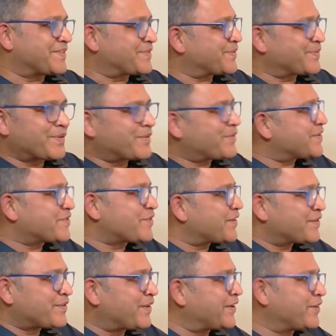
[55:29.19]
So, what was
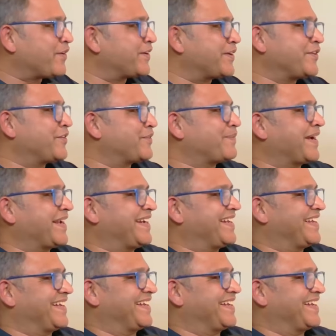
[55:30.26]
all going on in your mind?